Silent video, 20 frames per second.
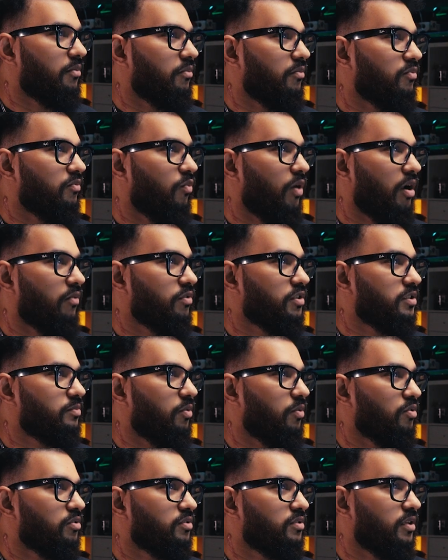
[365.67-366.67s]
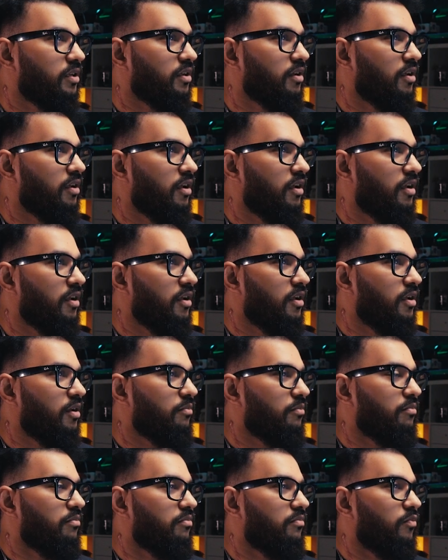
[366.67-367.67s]
one was posted
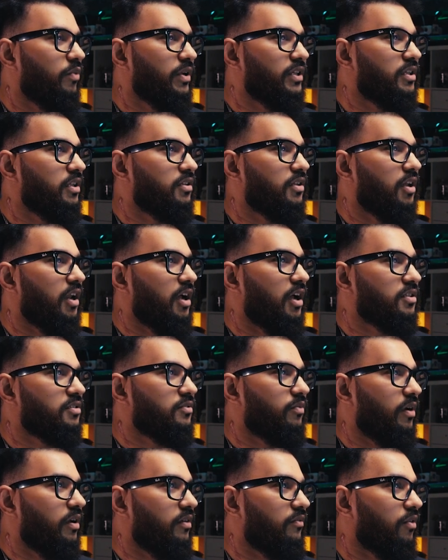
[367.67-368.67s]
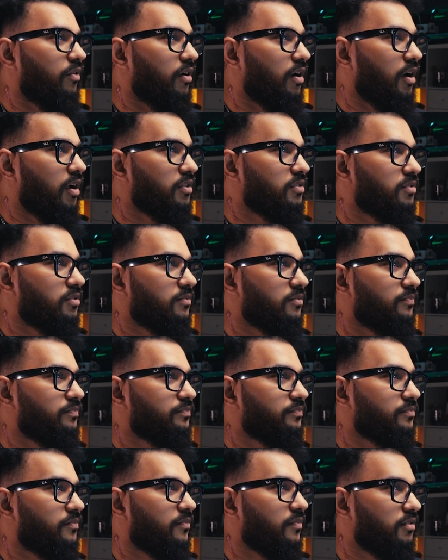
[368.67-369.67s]
within the last 24 hours.
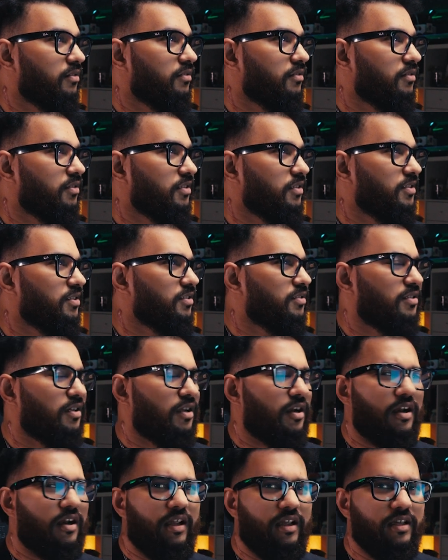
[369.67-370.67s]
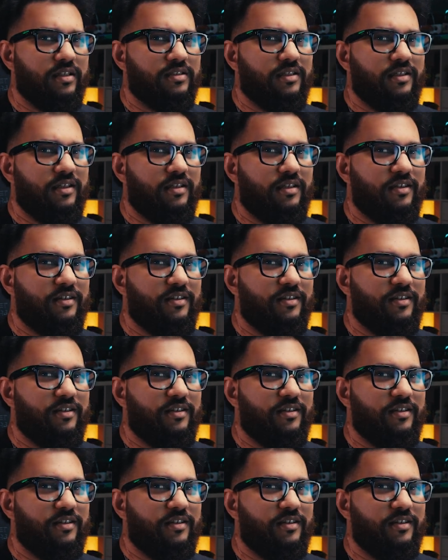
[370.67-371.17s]
This is crazy.